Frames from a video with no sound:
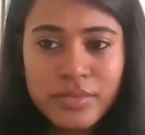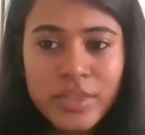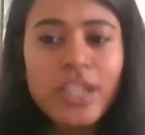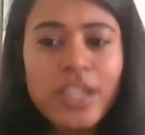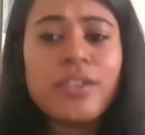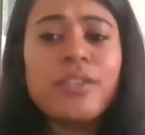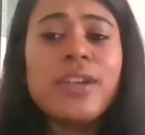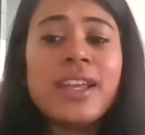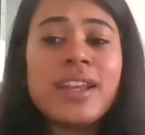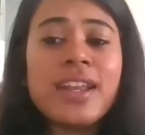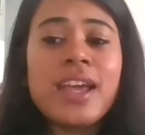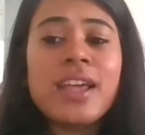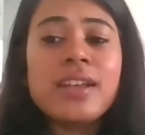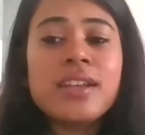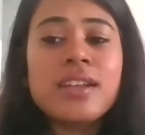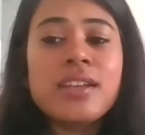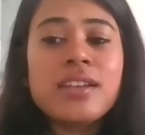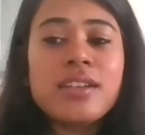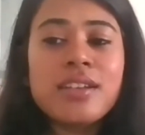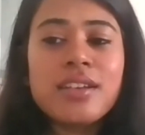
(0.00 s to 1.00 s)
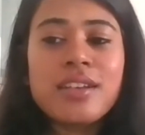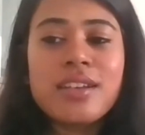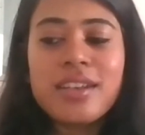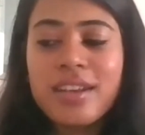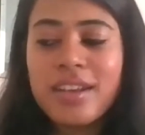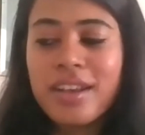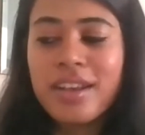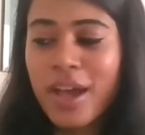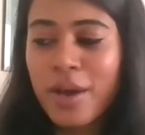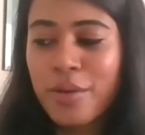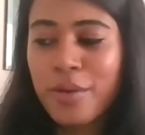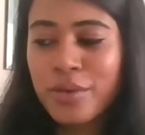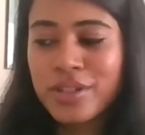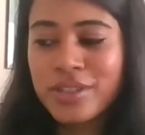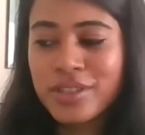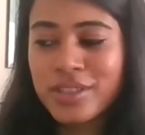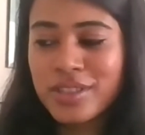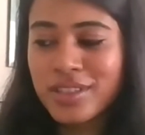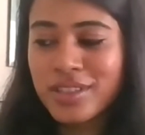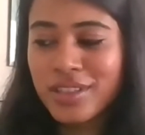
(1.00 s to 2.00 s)
right? And
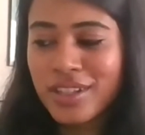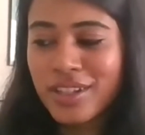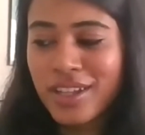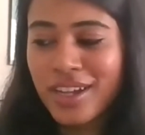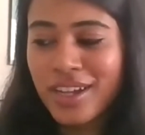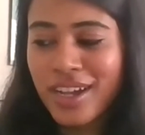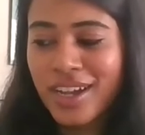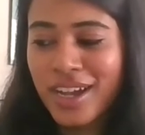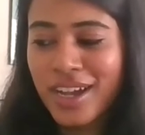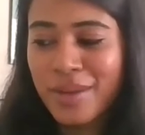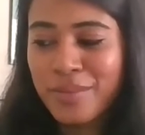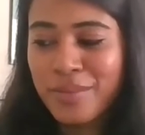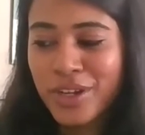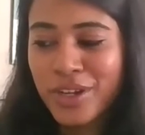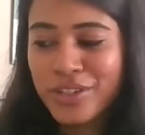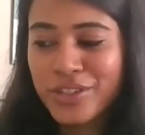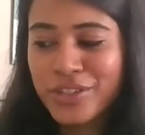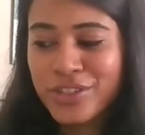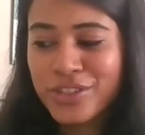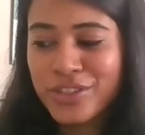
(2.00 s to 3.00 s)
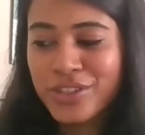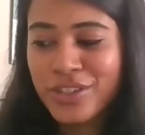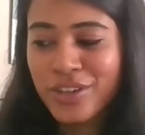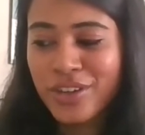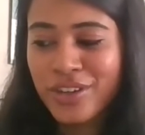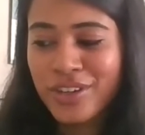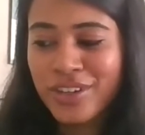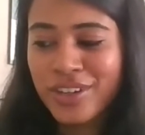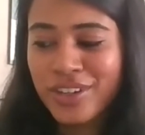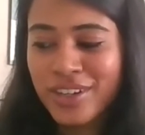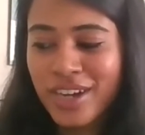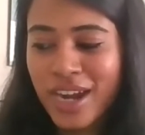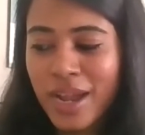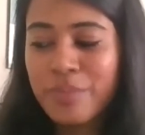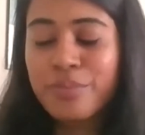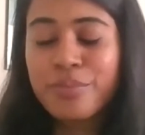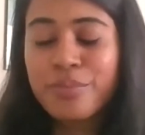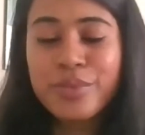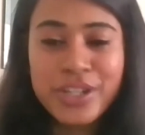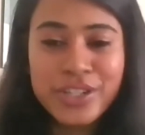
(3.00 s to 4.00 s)
I'm not sure,
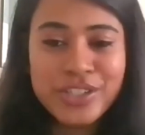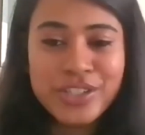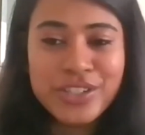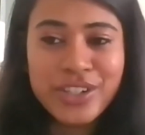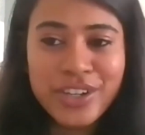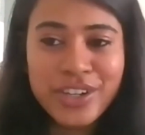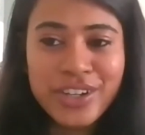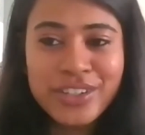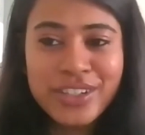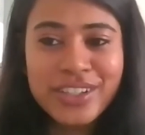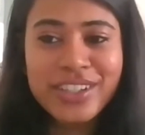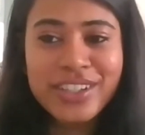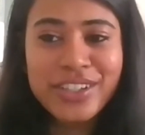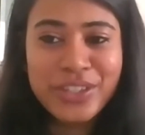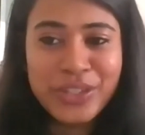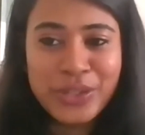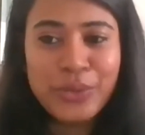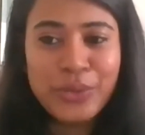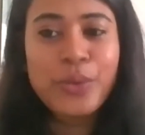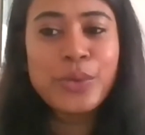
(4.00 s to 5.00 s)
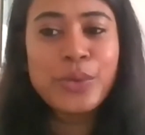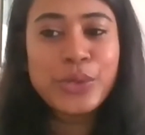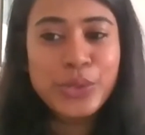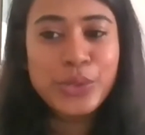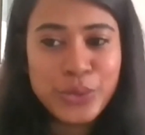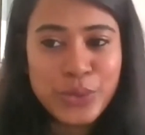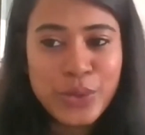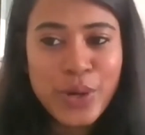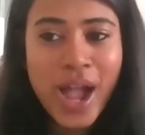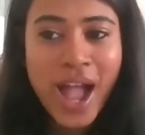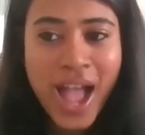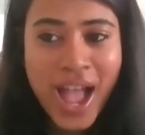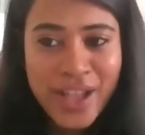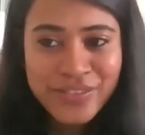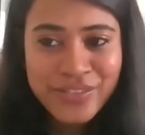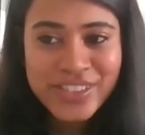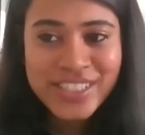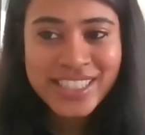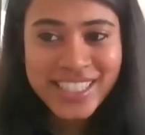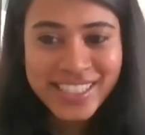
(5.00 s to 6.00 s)
I'm pretty sure you do
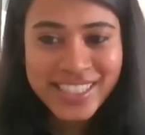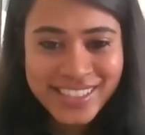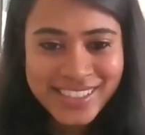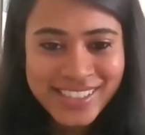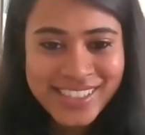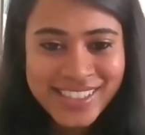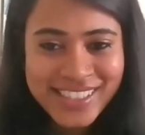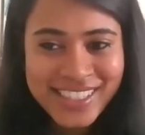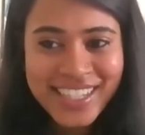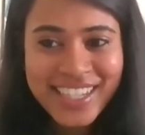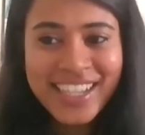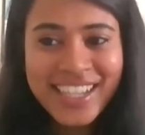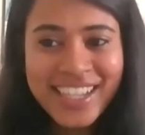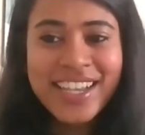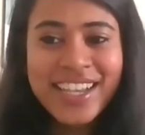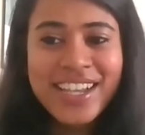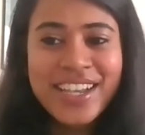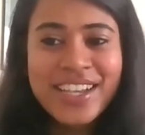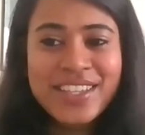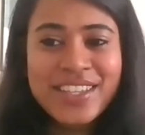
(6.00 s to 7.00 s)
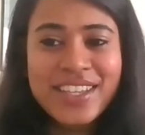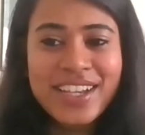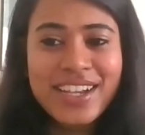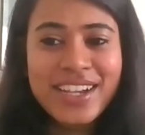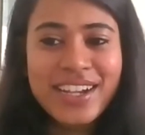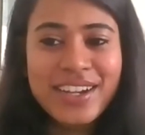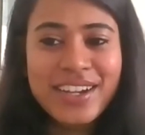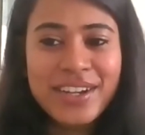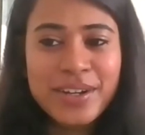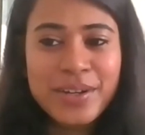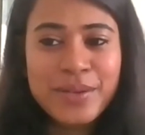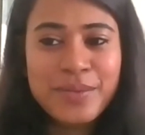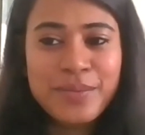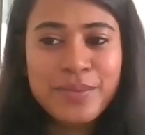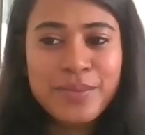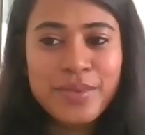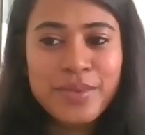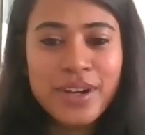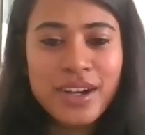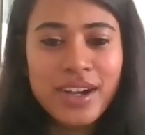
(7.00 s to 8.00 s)
have skills
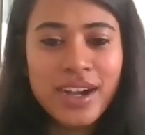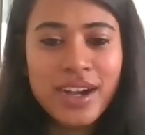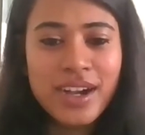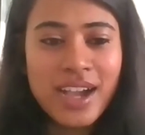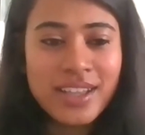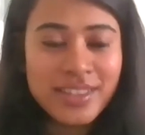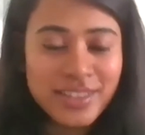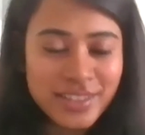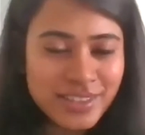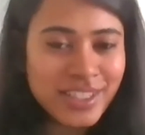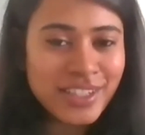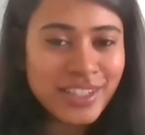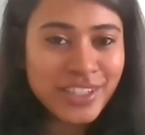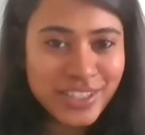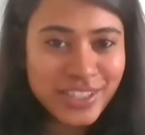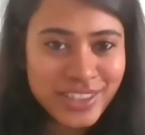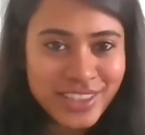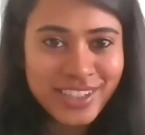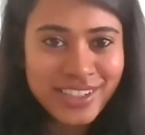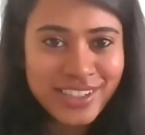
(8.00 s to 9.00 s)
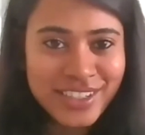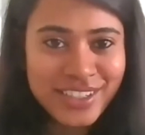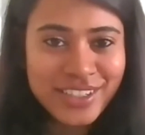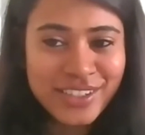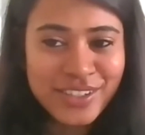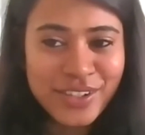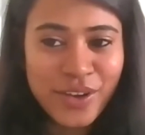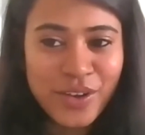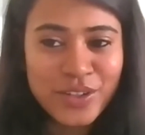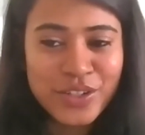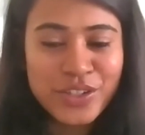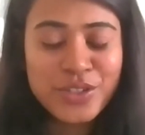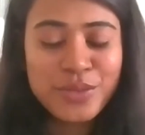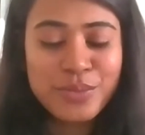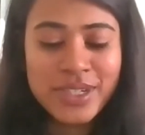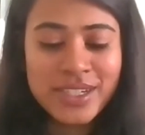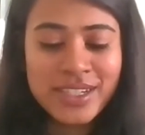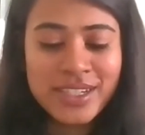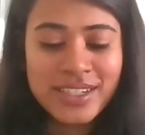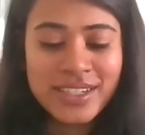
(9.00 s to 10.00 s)
other than your theoretical knowledge,
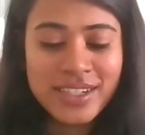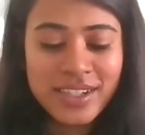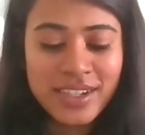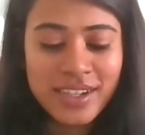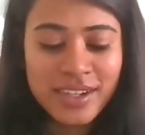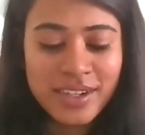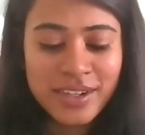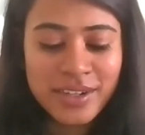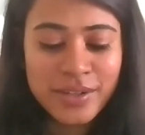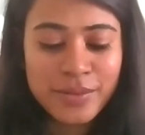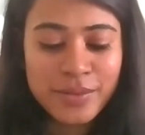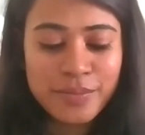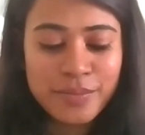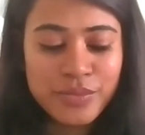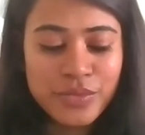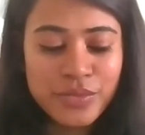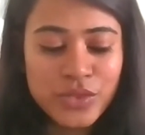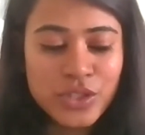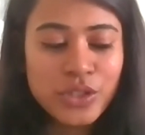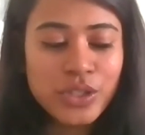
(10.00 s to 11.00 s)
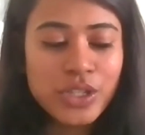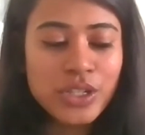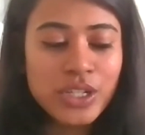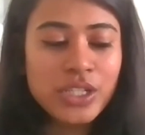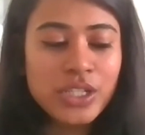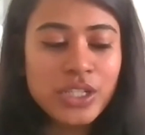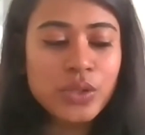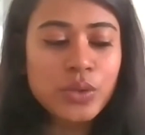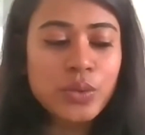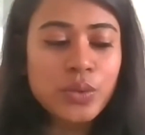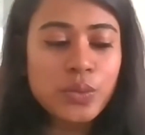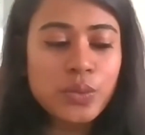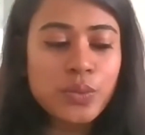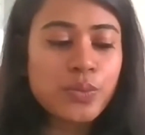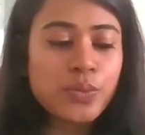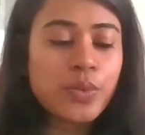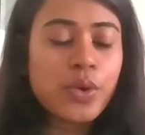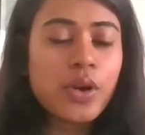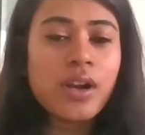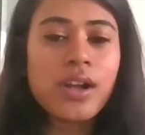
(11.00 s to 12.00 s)
but so you need to
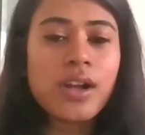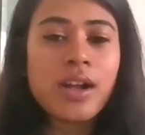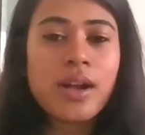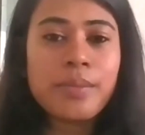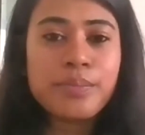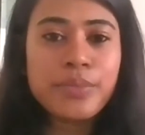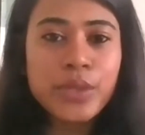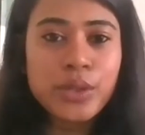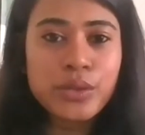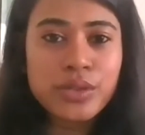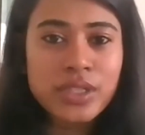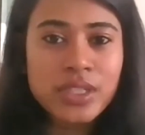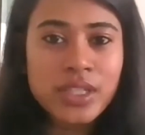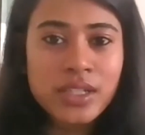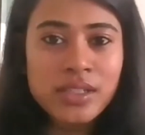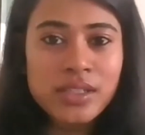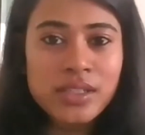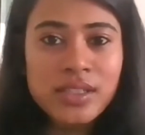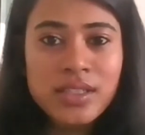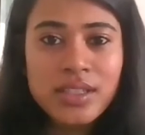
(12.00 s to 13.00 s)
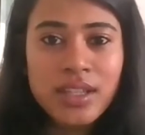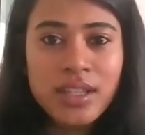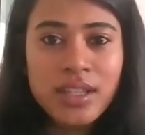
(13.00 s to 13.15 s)
work up those skills.